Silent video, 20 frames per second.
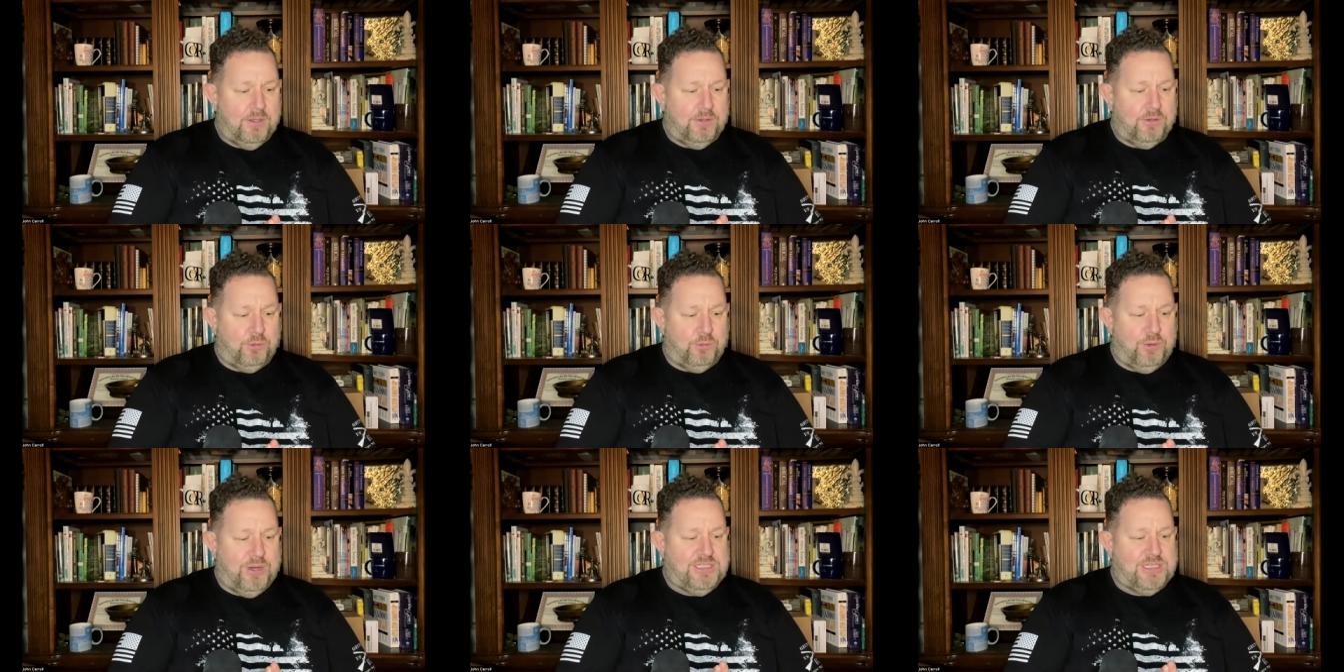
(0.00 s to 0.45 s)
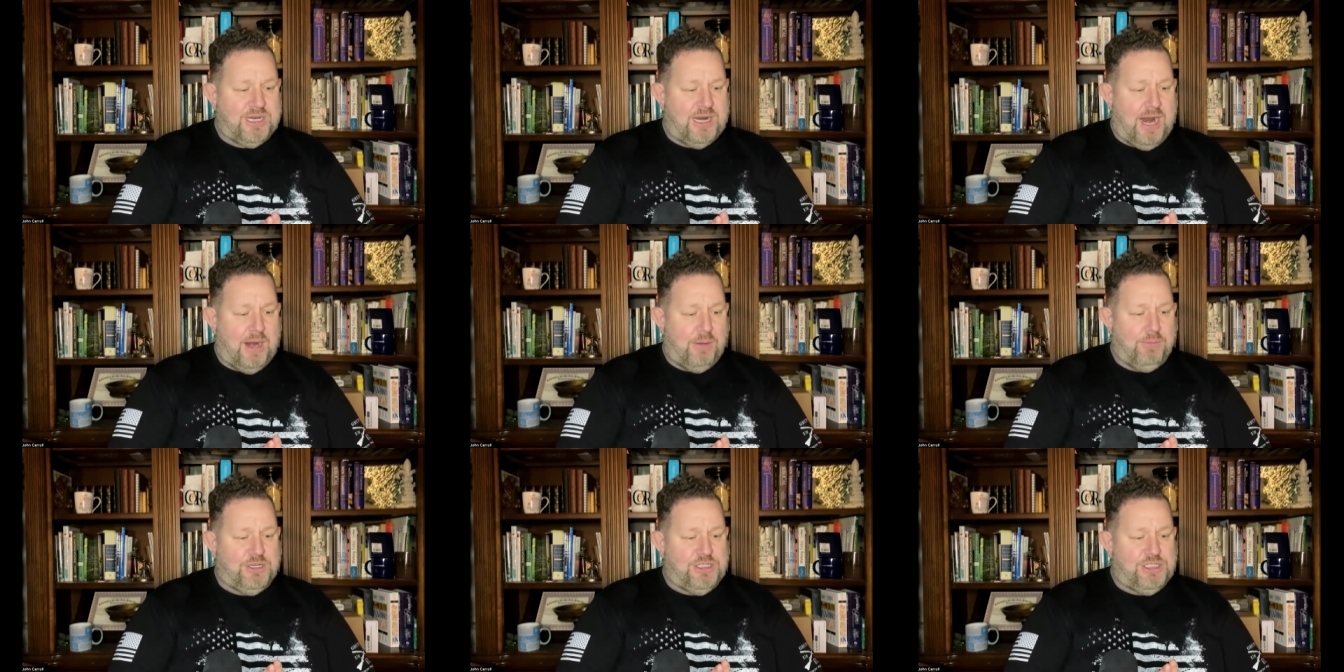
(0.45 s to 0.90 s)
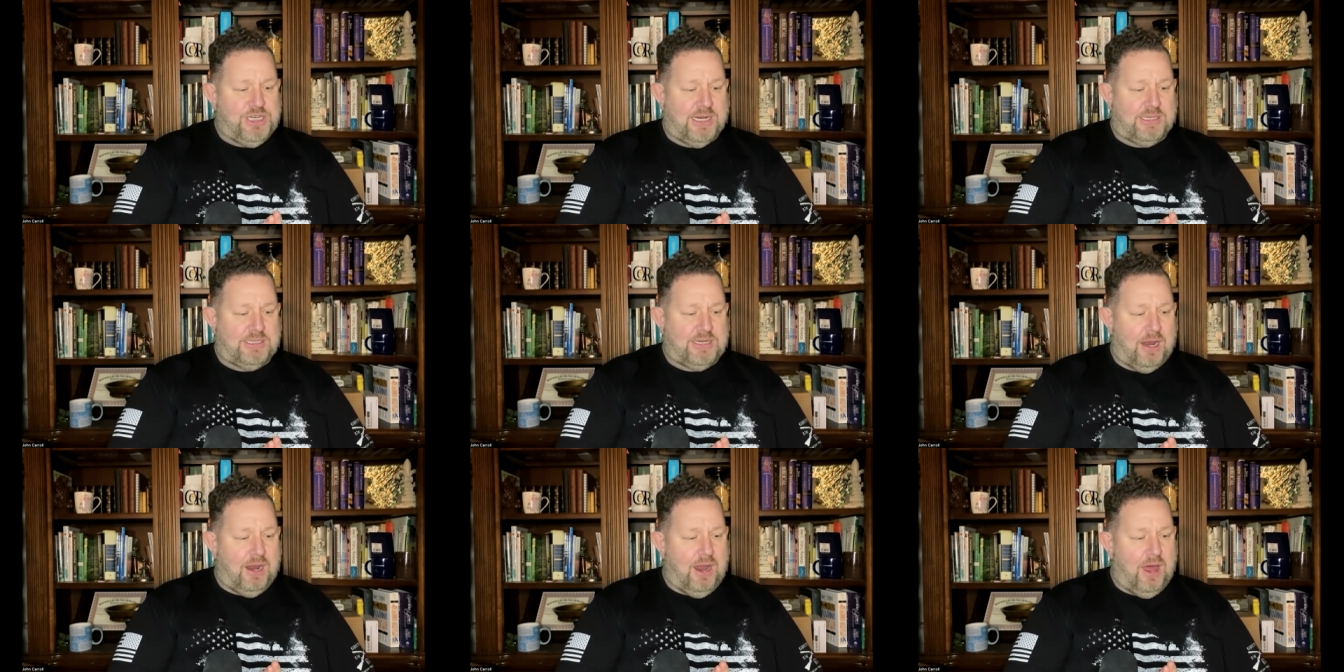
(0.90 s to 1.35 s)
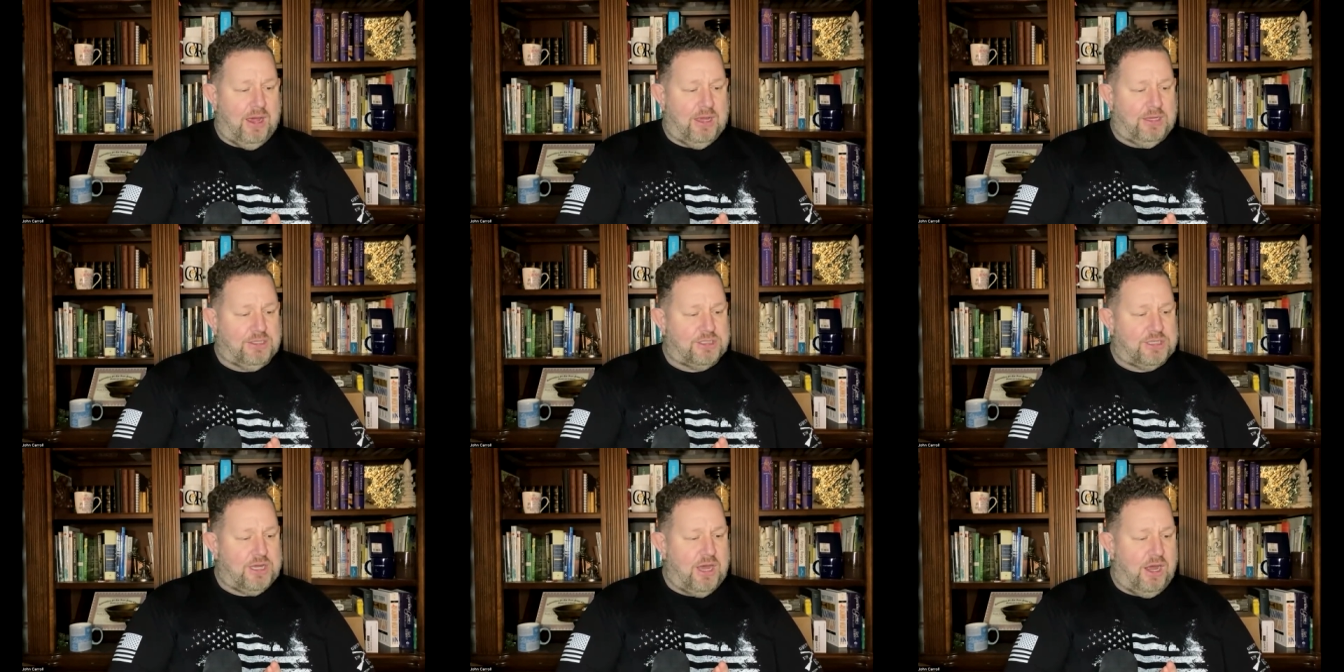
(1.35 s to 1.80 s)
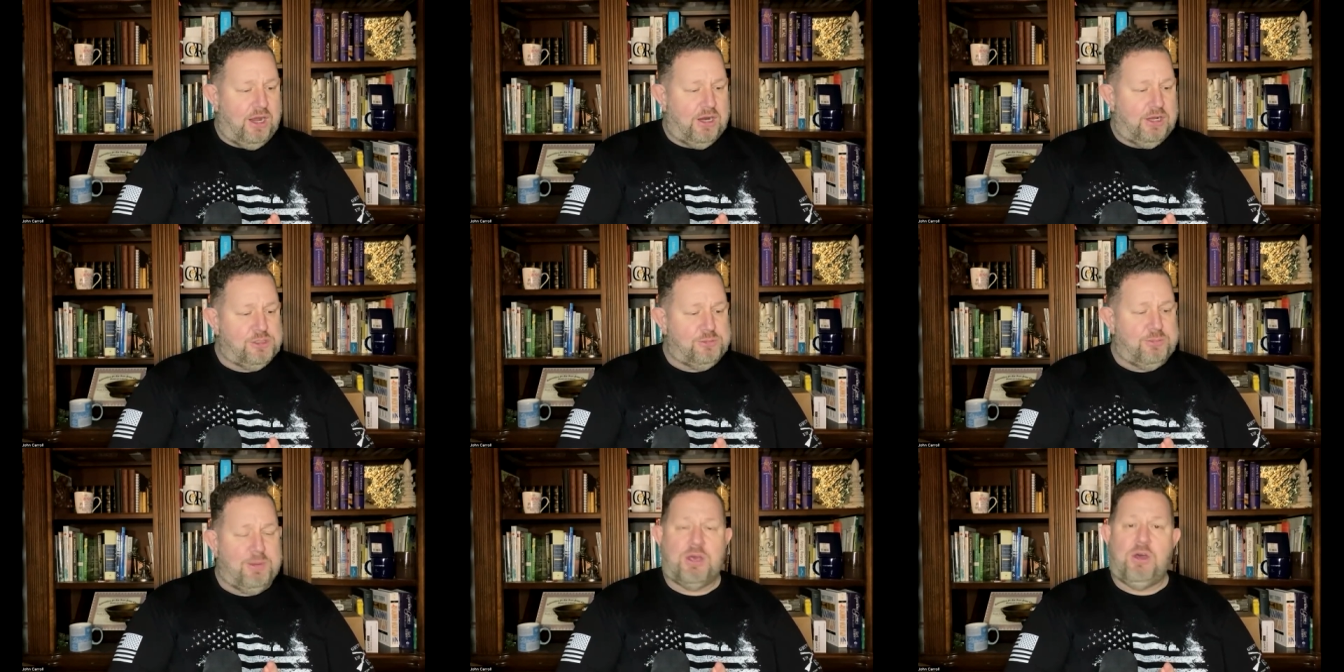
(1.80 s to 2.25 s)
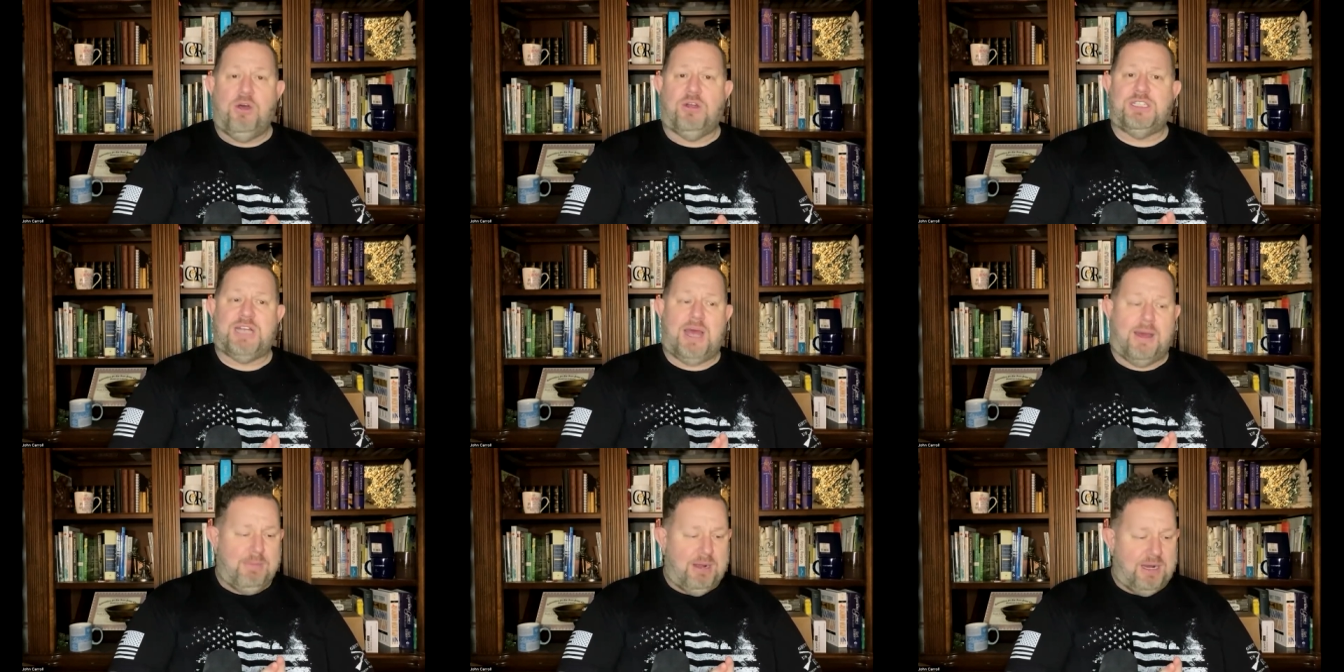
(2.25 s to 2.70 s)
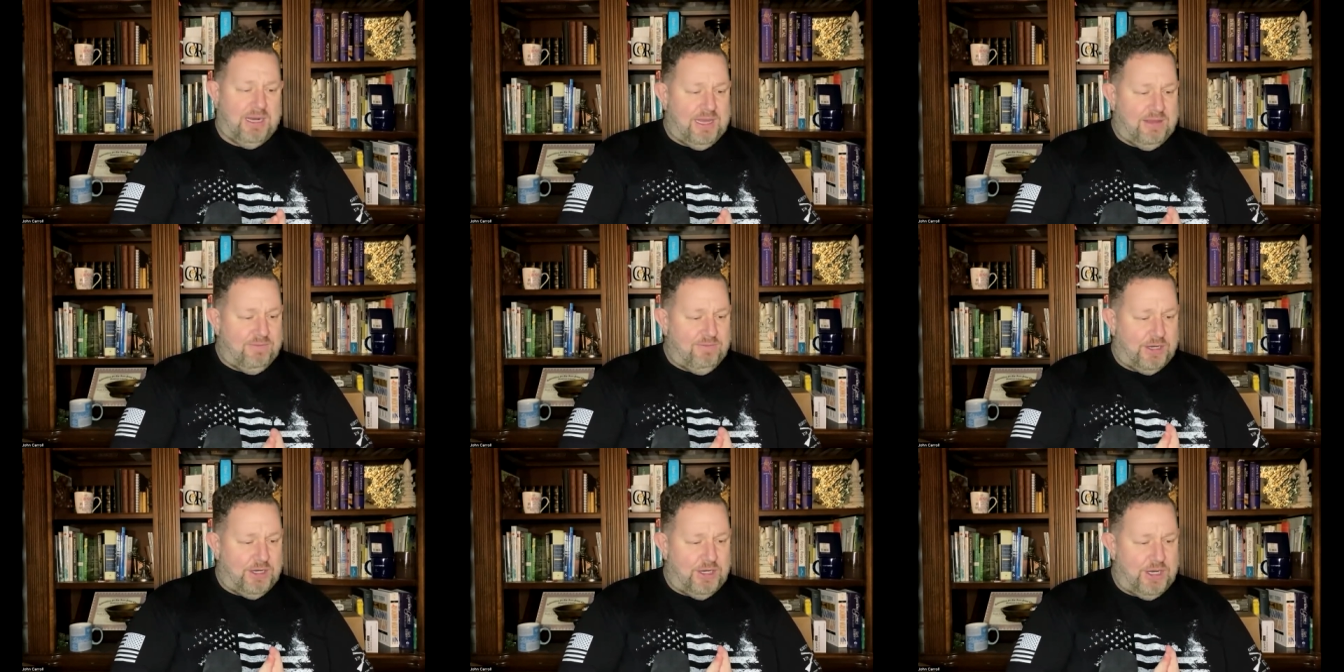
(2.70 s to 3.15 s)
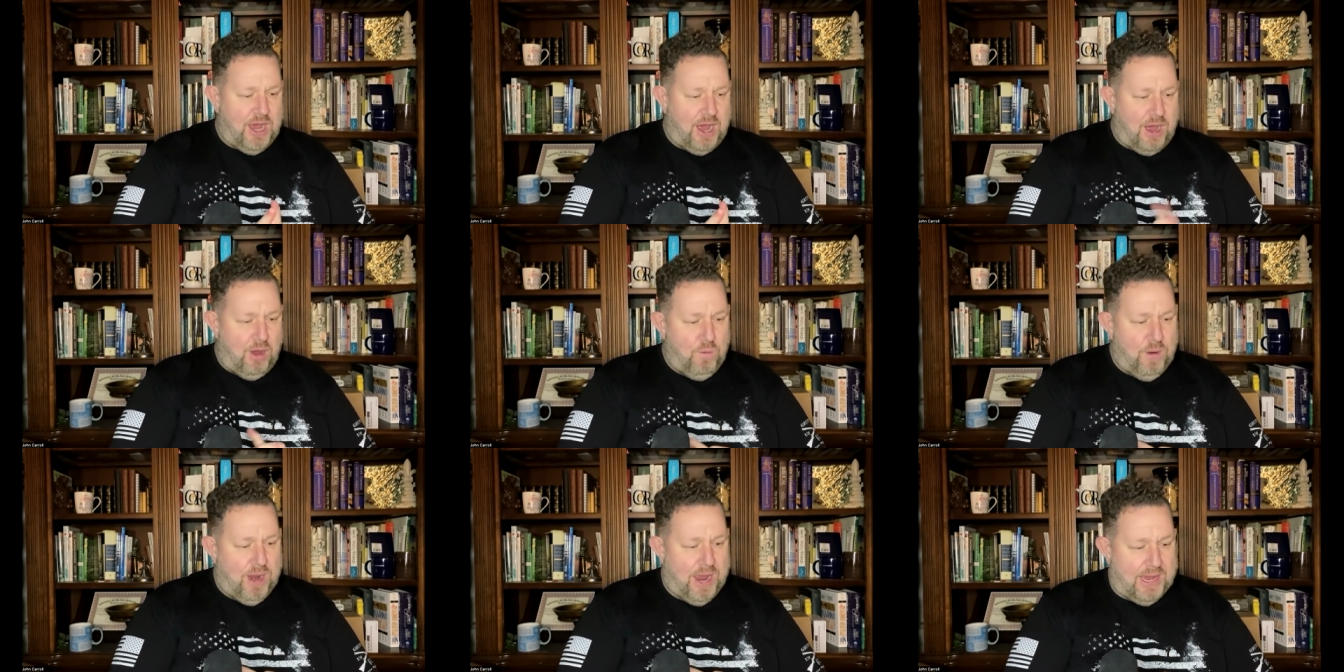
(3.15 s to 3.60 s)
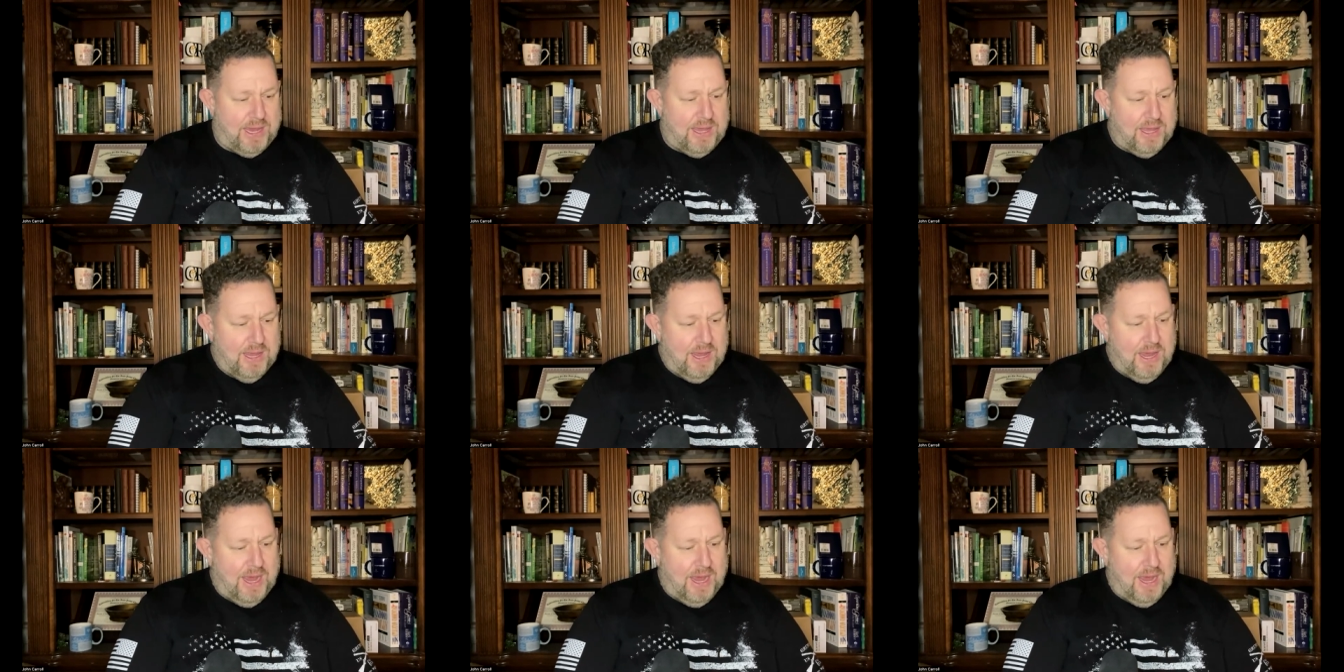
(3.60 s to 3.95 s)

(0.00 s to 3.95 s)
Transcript: The reason I reject Allah as God is because I believe in Yahweh